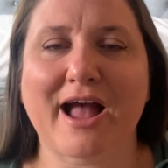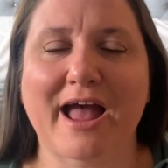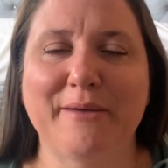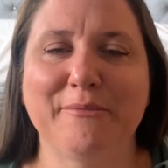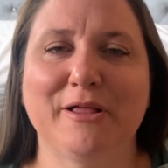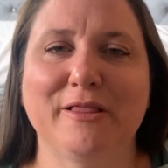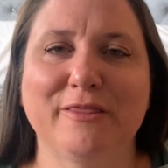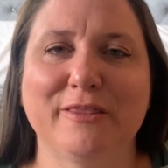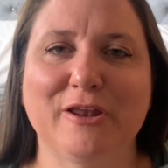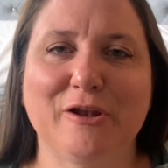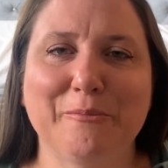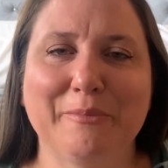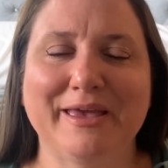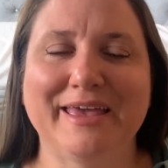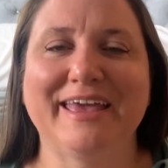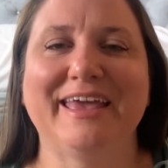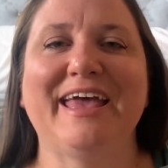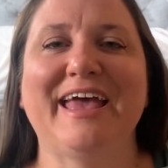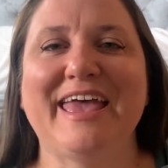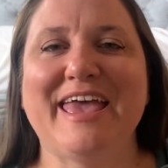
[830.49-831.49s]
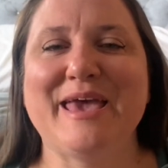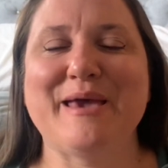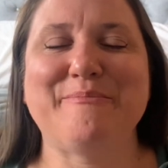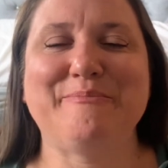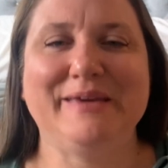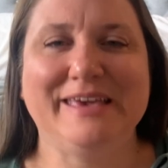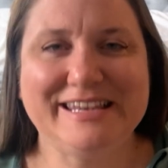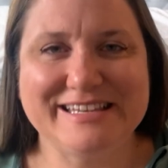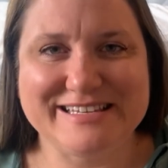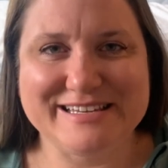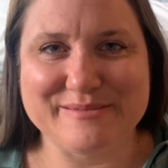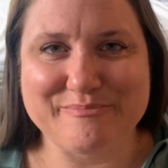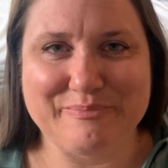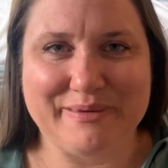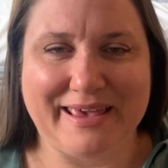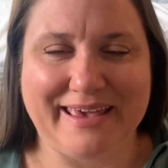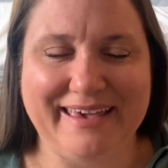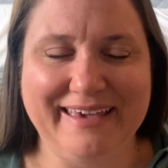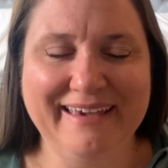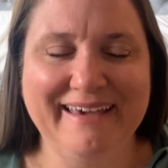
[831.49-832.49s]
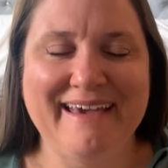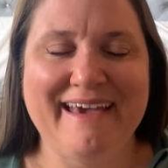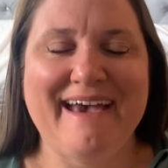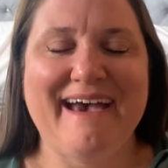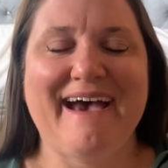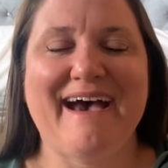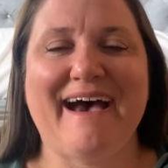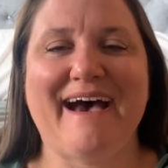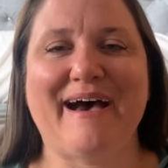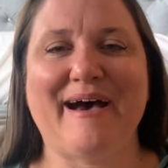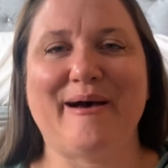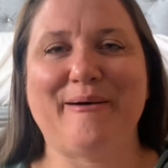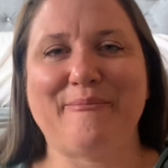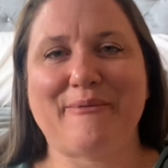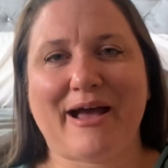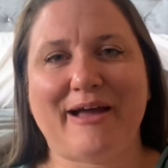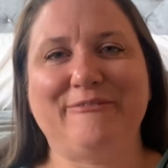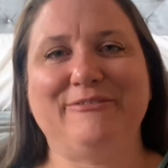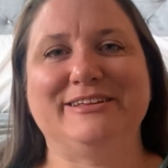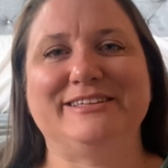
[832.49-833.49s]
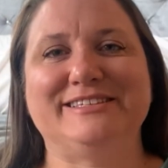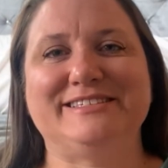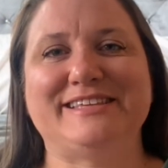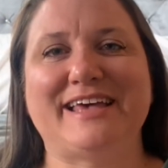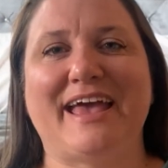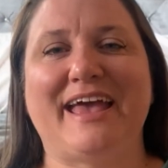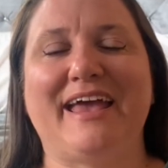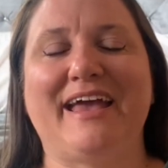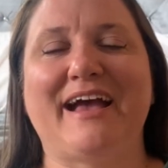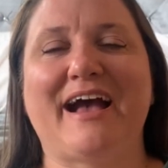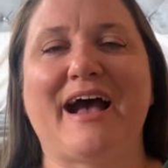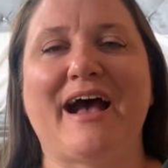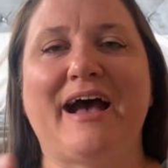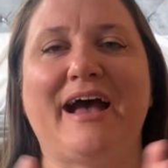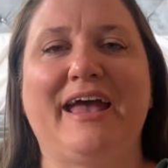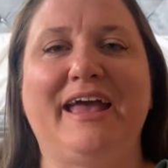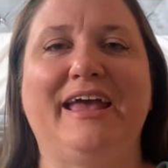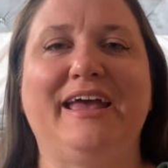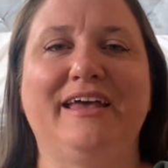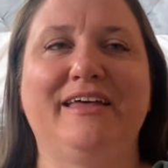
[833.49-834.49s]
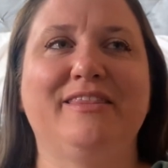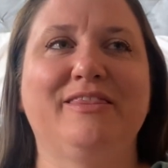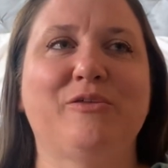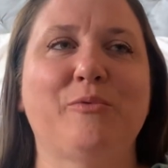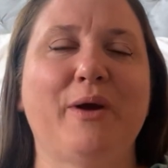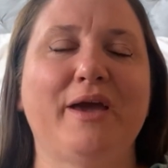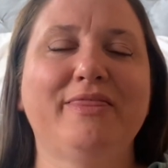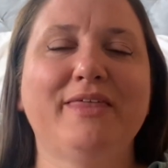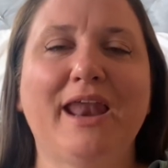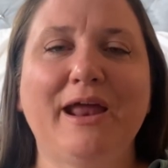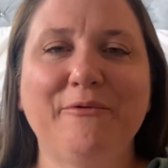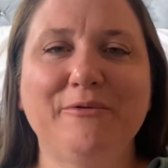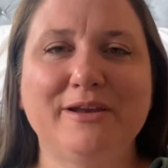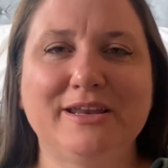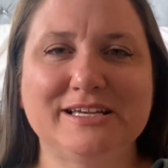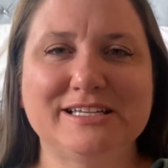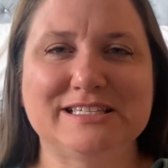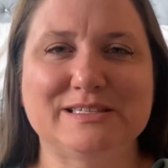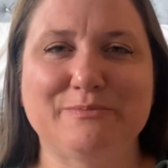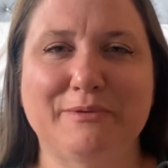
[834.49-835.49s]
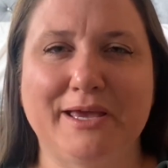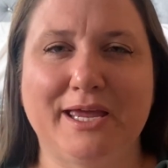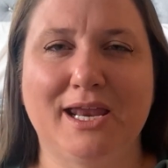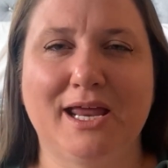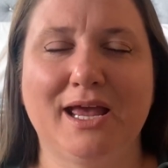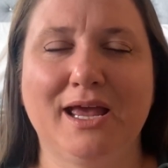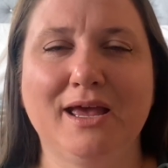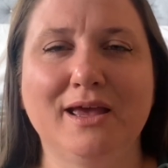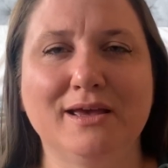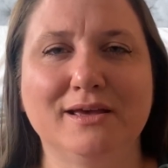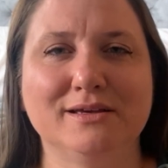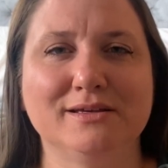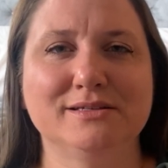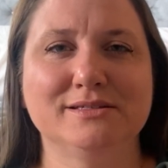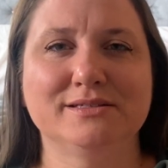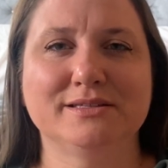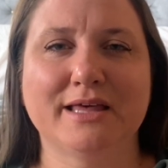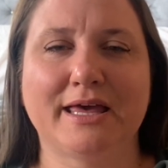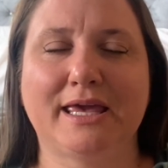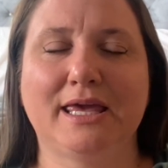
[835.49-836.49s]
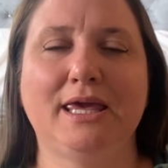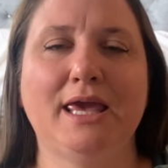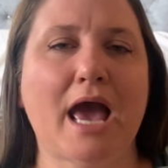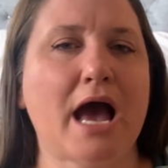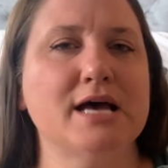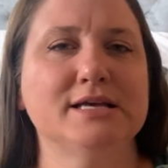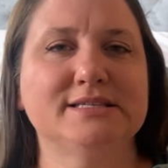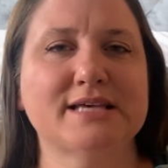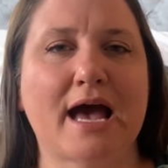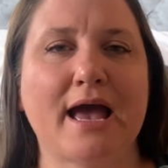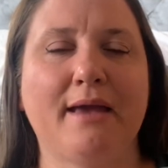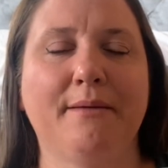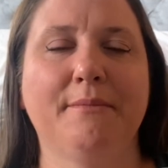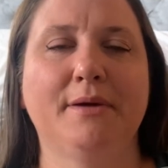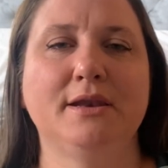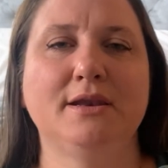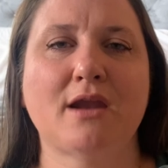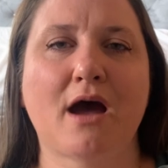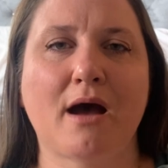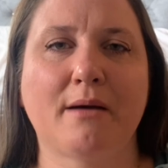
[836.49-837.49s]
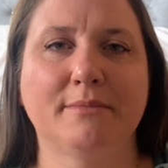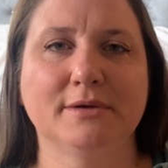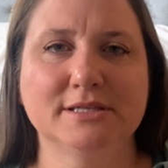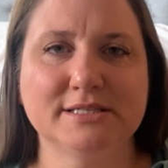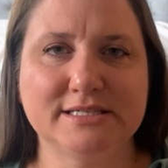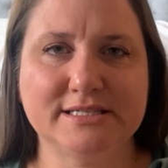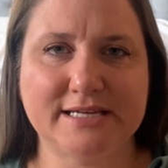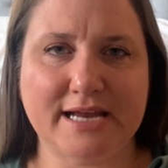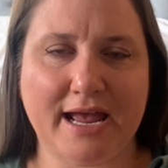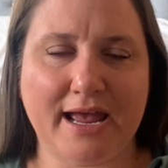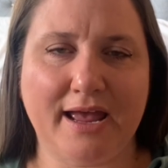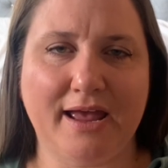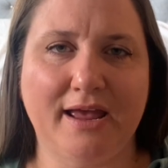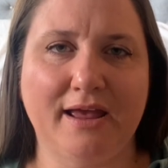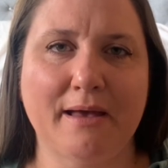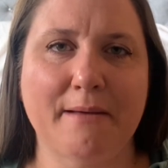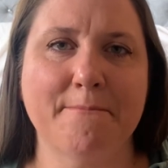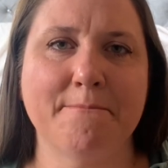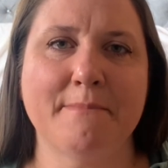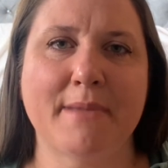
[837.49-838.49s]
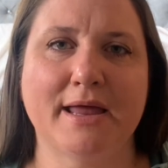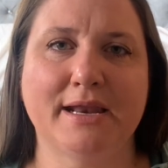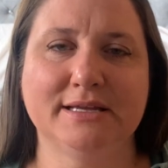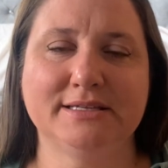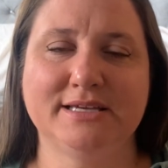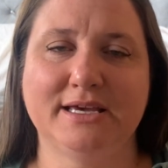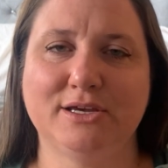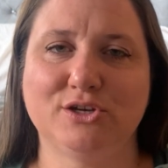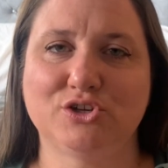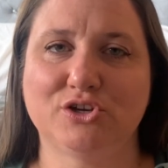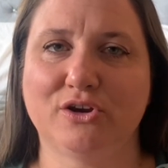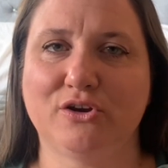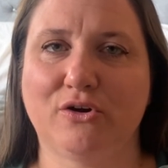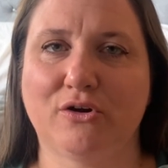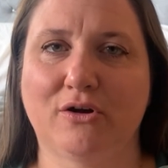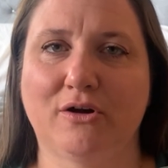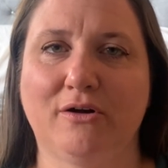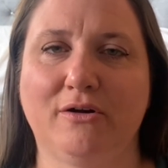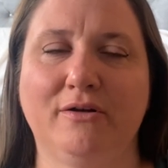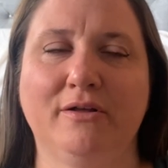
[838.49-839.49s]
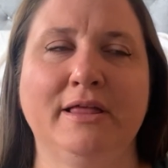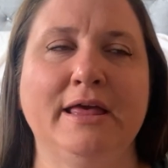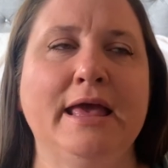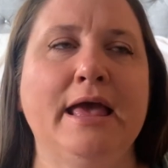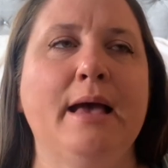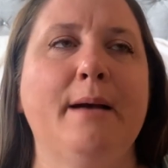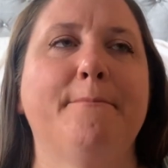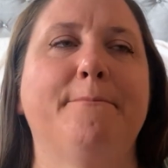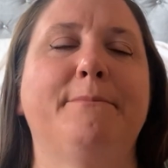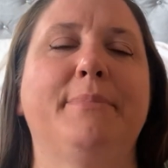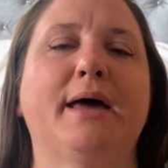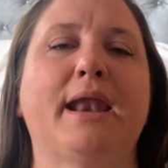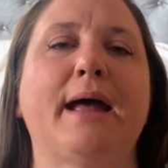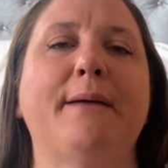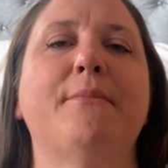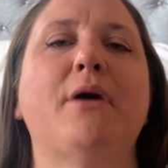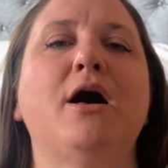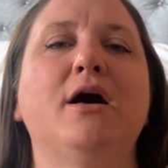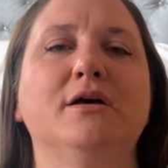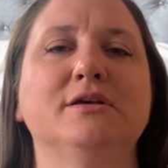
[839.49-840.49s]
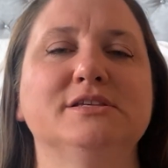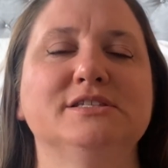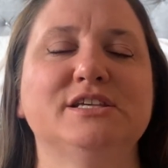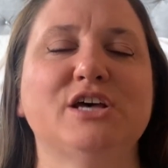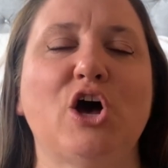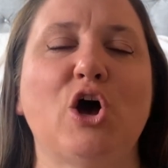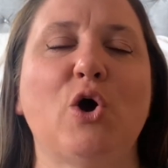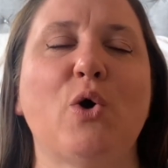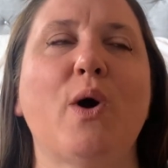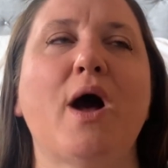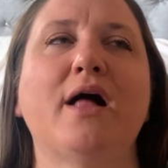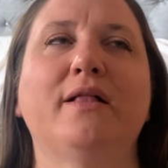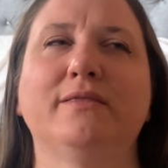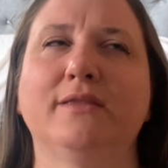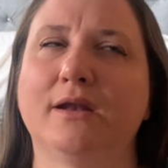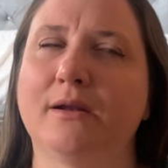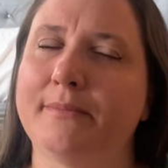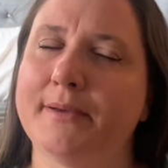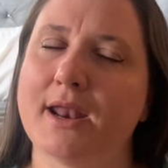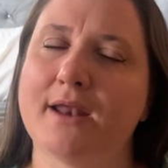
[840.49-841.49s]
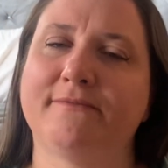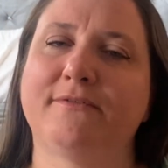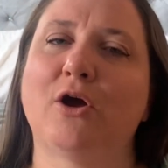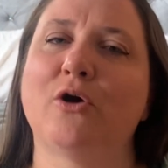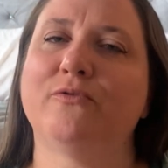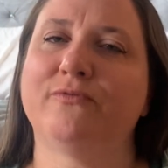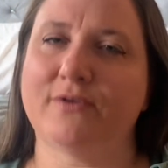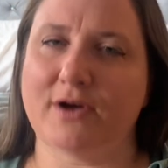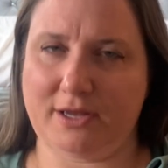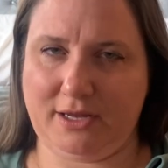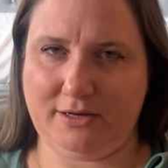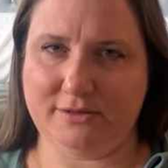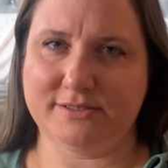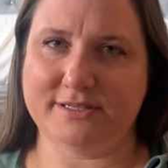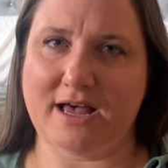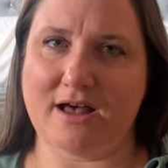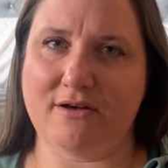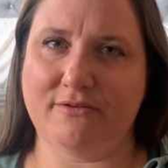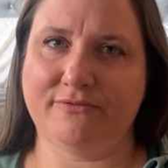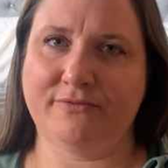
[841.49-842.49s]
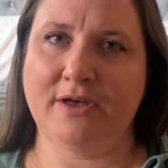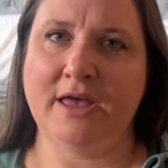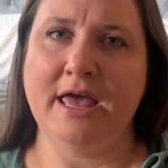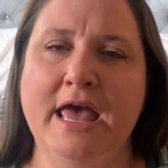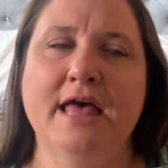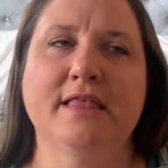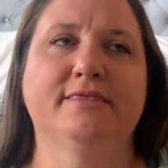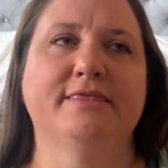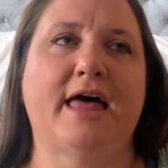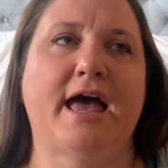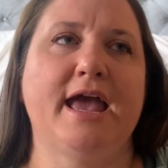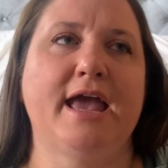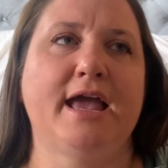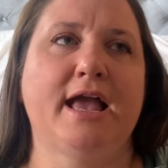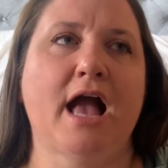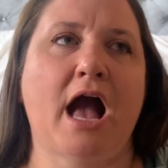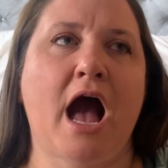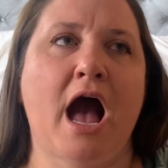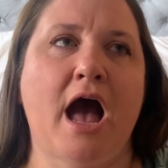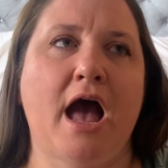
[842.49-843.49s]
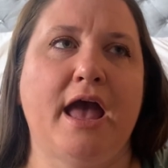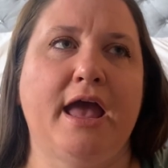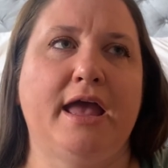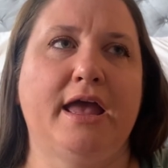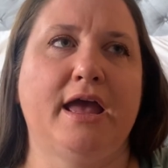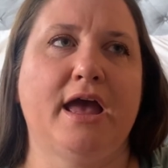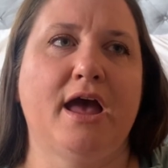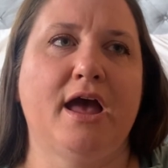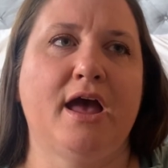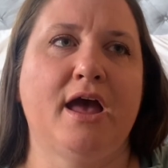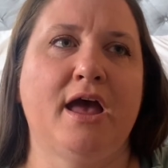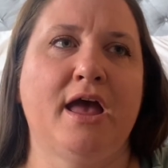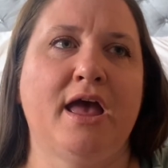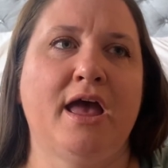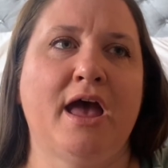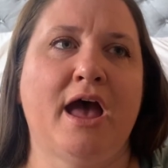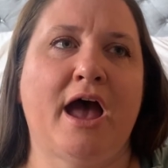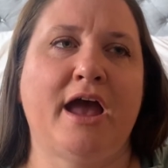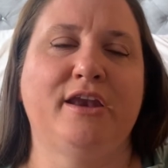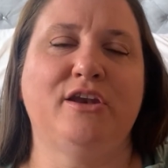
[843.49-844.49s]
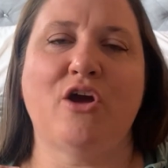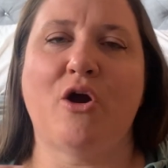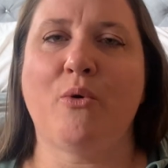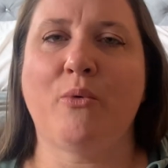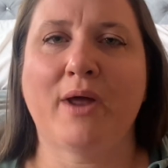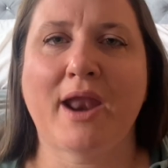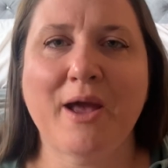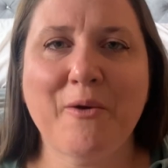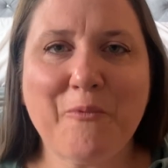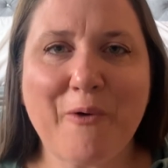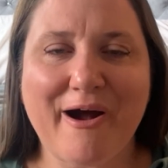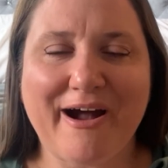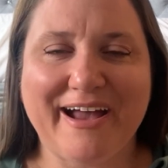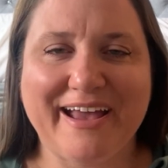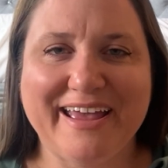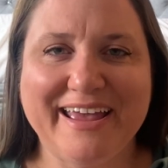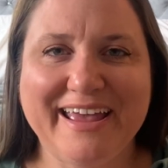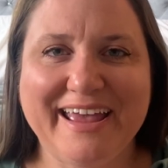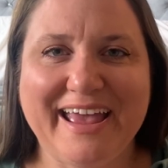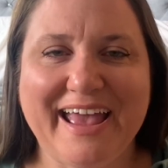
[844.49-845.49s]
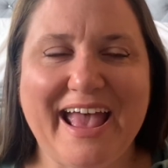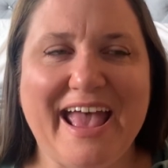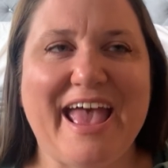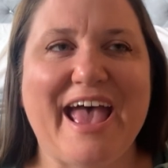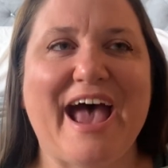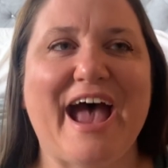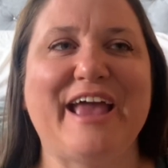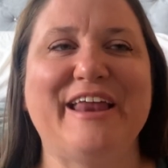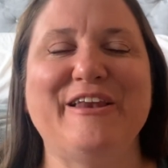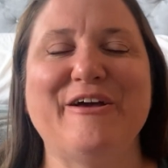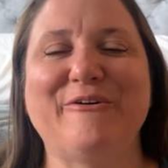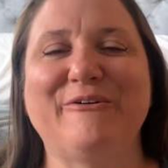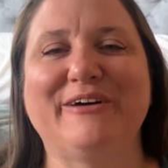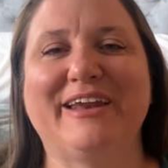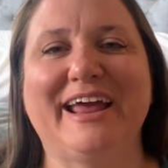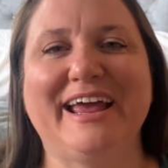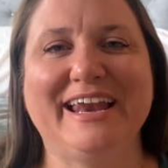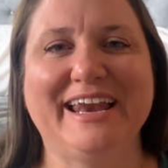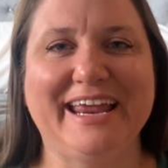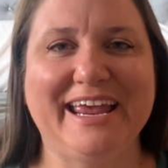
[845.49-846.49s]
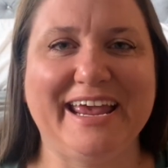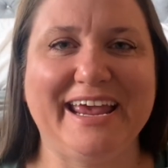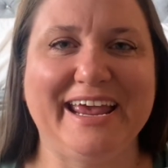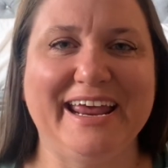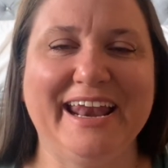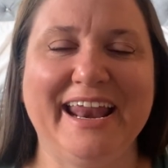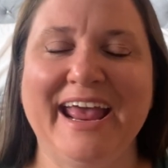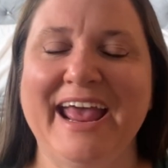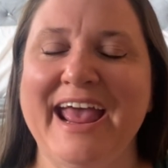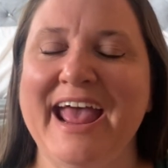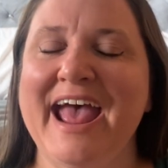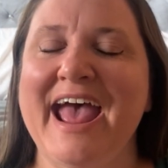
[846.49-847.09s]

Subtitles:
I'm a little bit hippy dippy. I would say the way that I would explain it is like, yes, I am a namaste meditation girl, but I'm also a little bit of go fuck yourself. Like I know what I want. I know what I need.